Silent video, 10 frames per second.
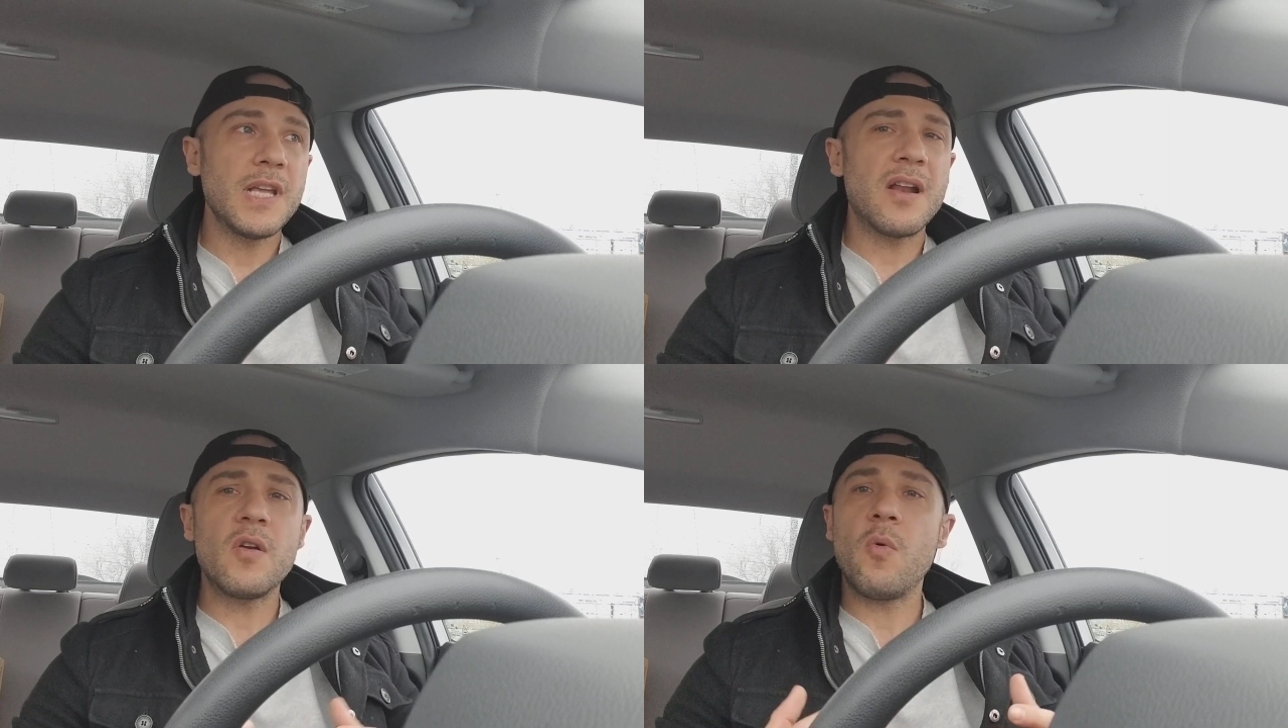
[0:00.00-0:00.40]

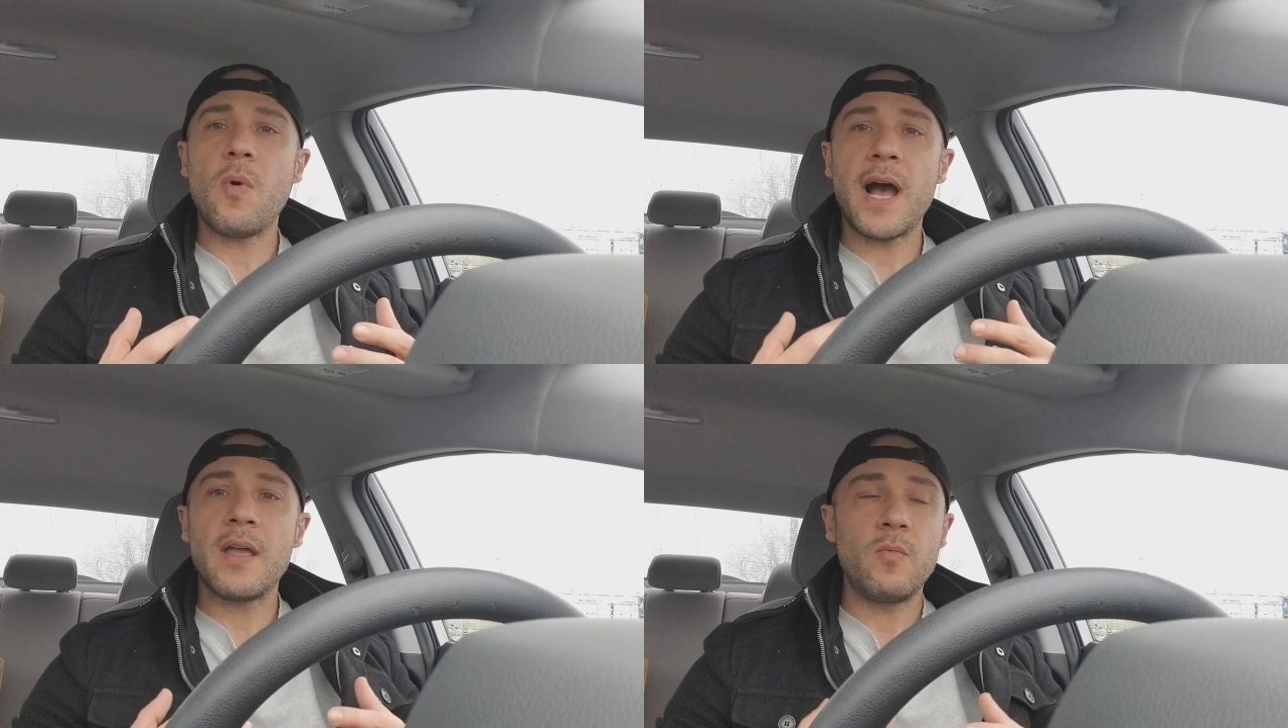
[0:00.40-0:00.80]

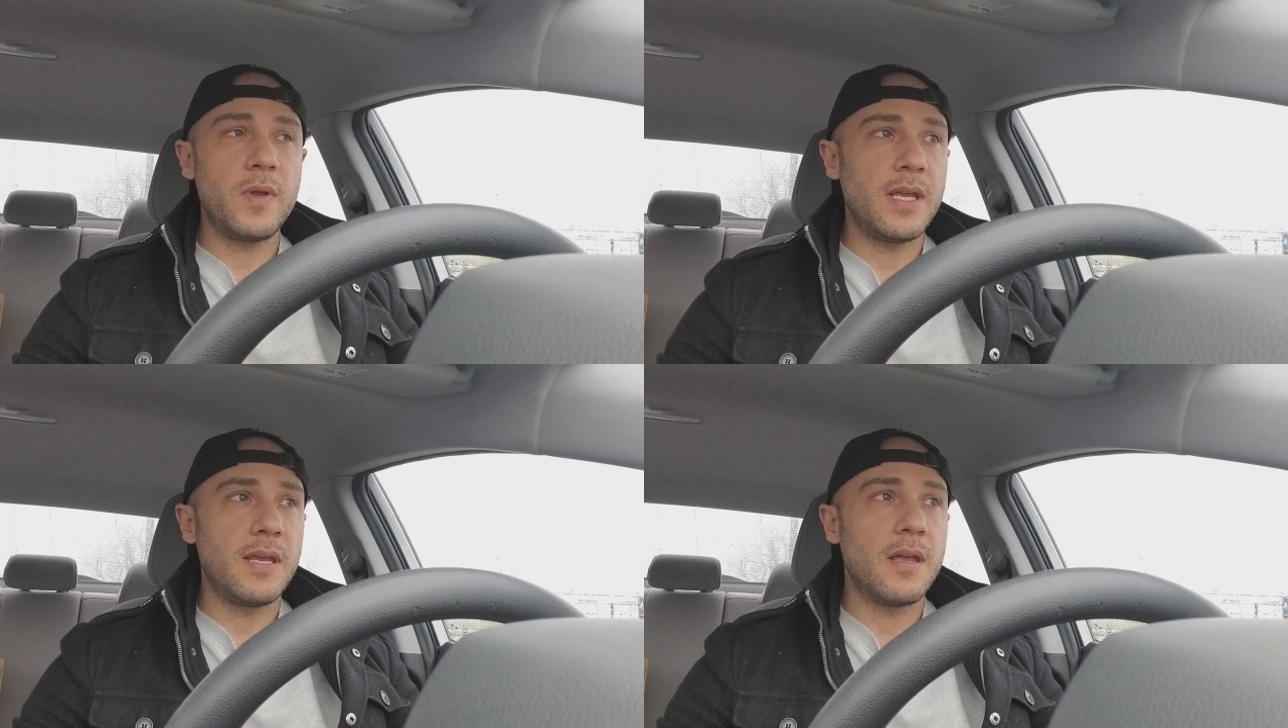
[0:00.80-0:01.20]

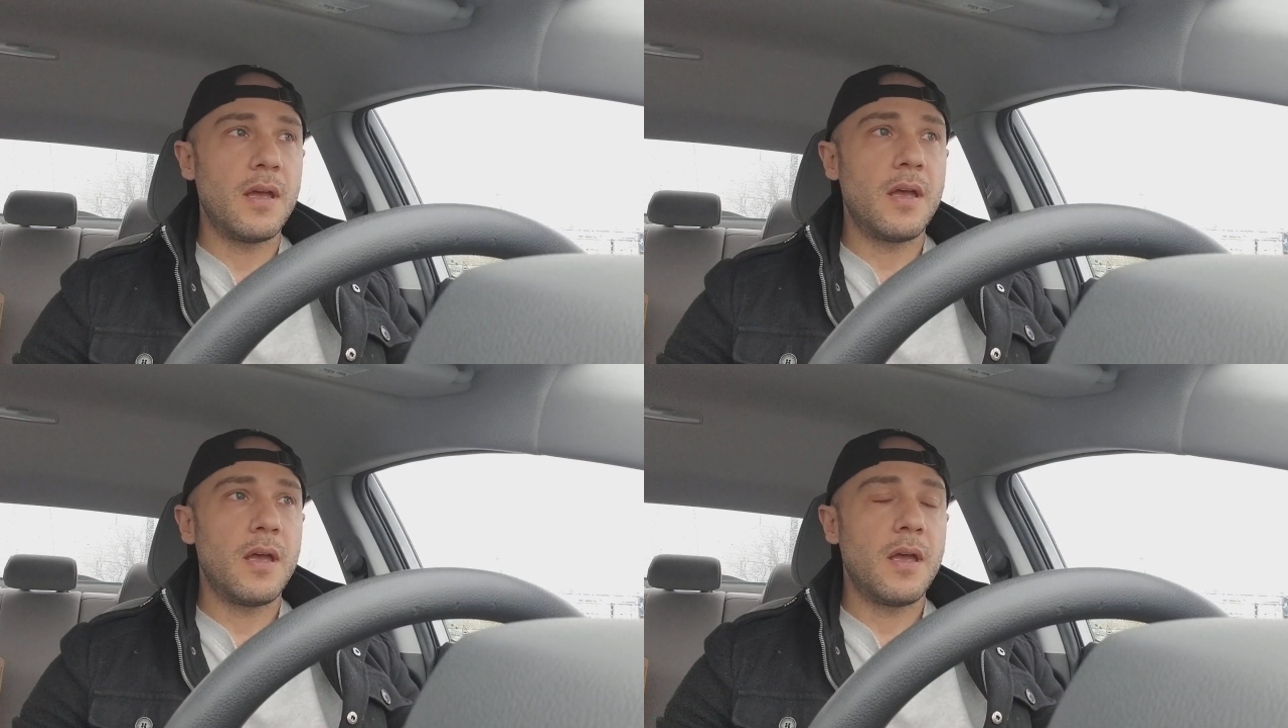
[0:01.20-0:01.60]
we
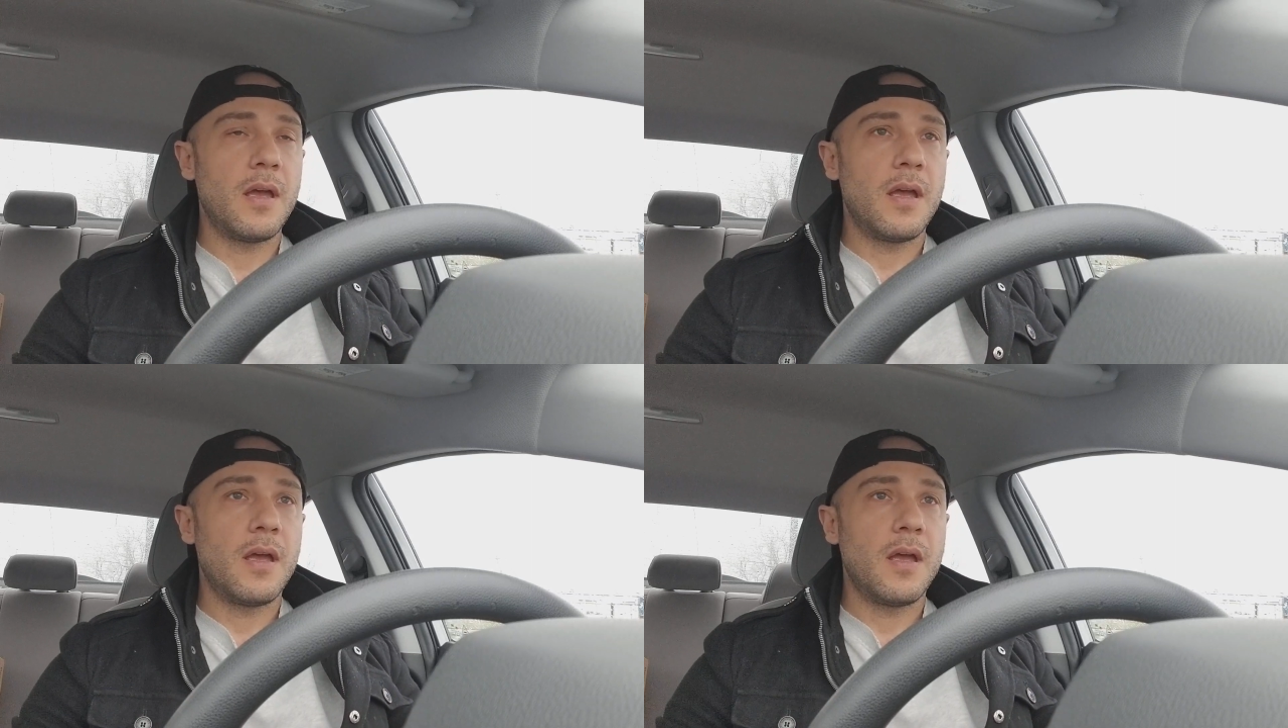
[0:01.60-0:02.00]

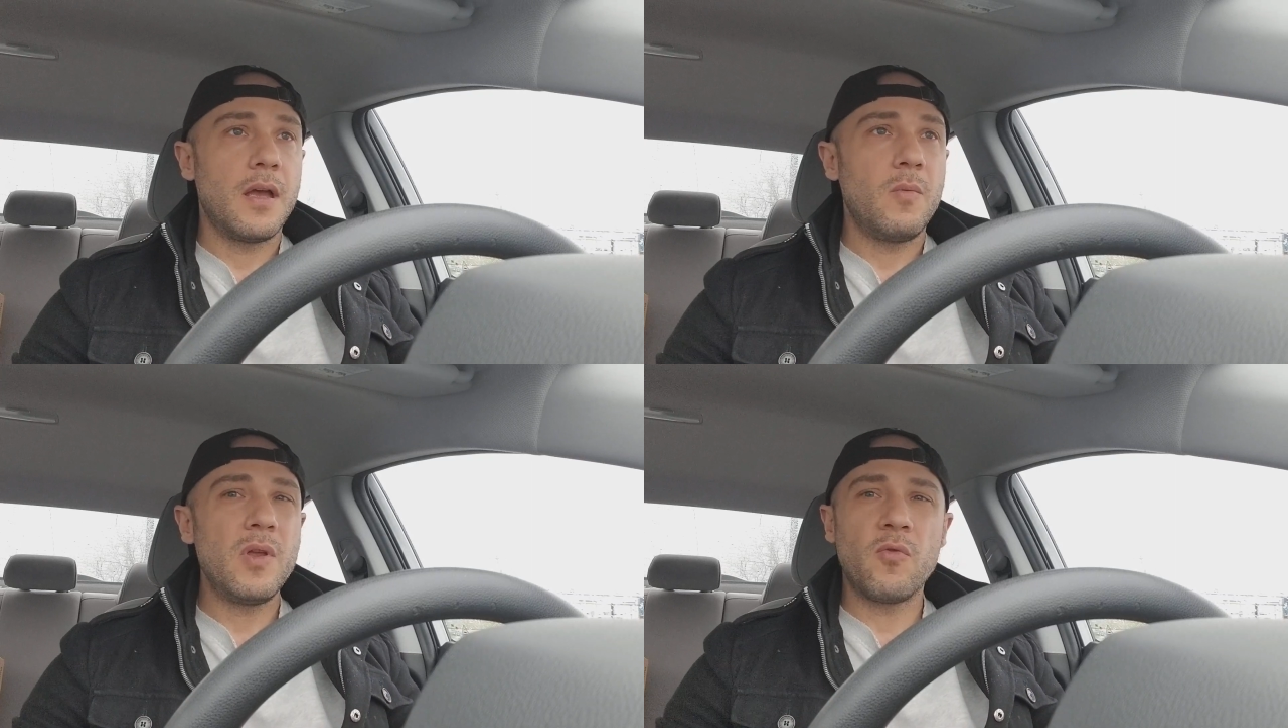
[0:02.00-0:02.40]

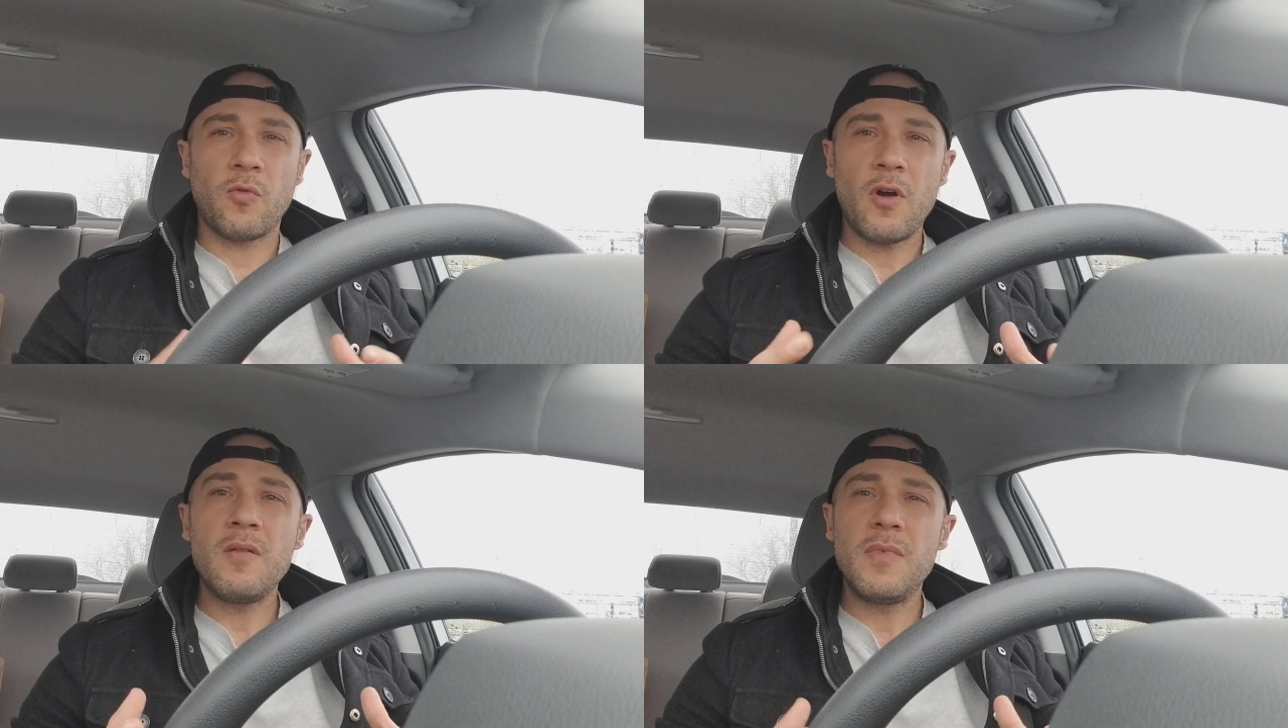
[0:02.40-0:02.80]

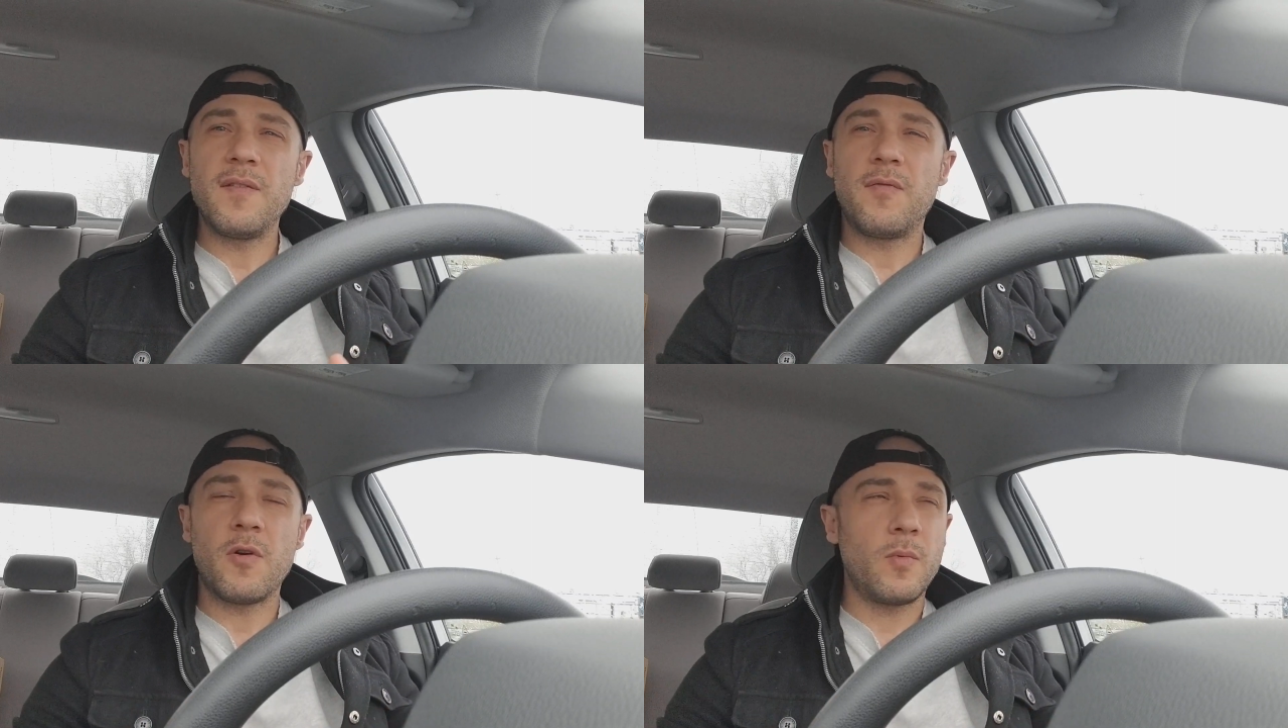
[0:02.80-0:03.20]
run
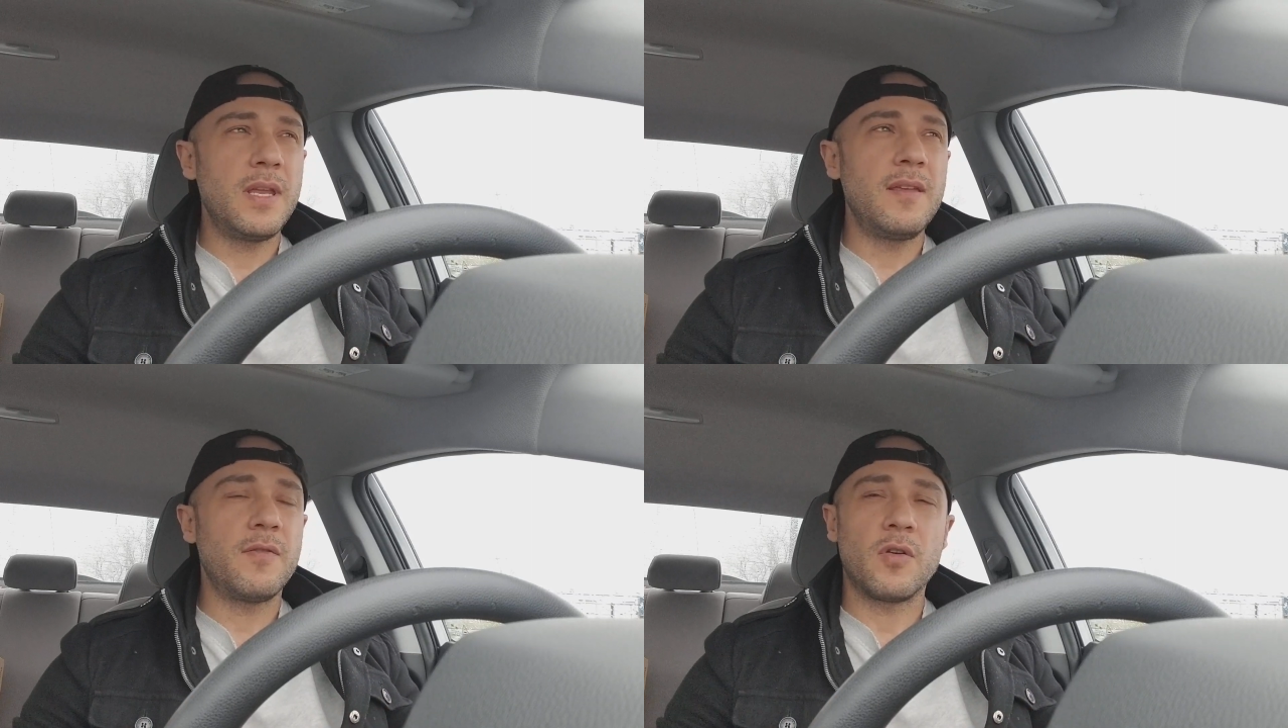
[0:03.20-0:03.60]
before we
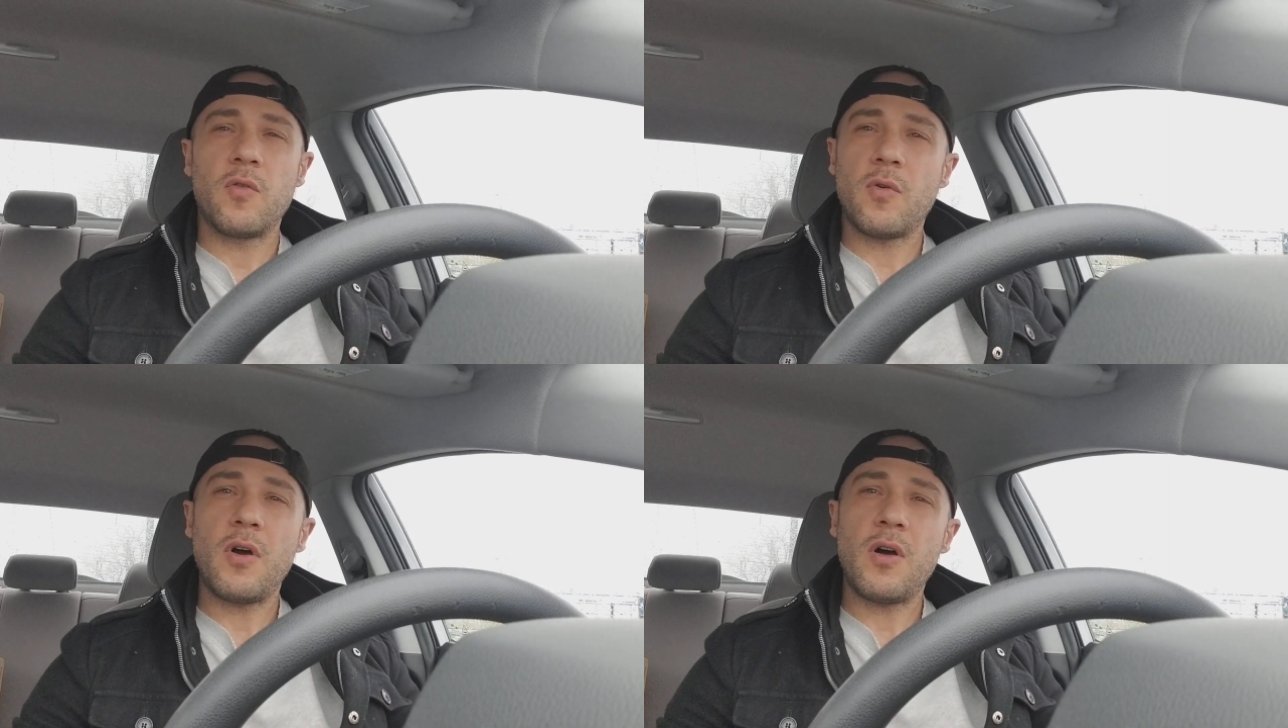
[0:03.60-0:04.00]
even
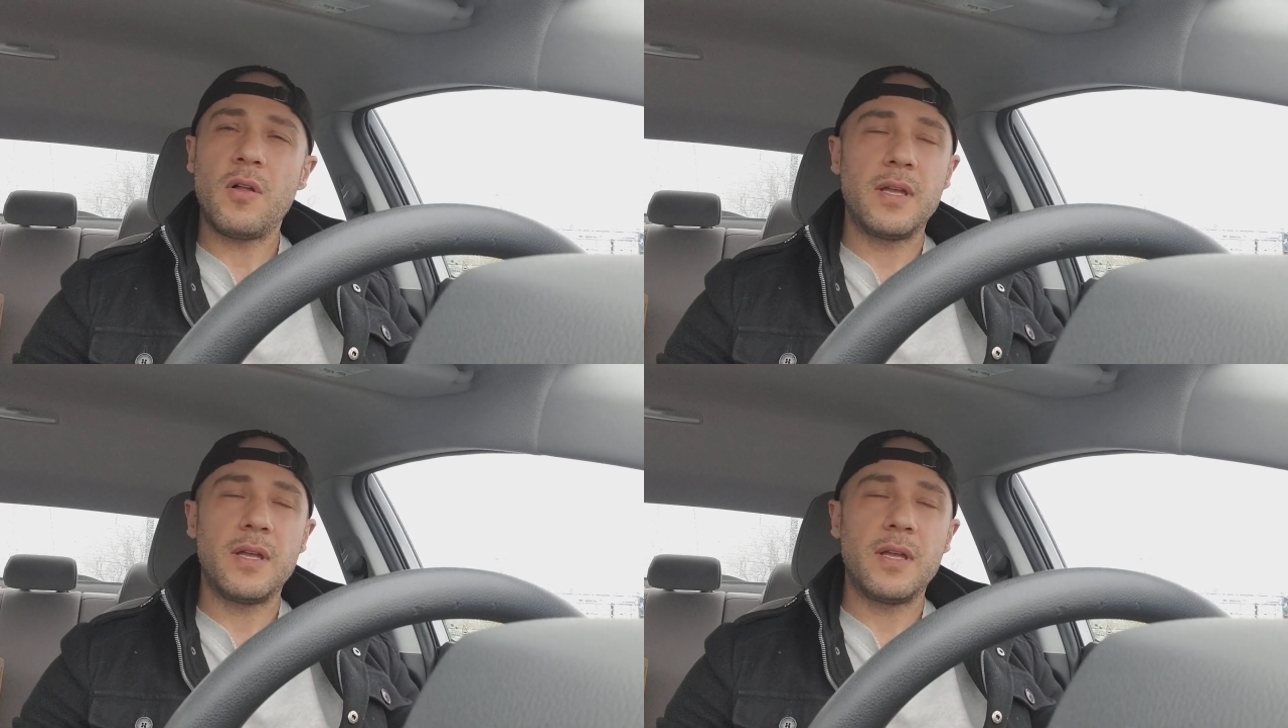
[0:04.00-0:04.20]
crawl.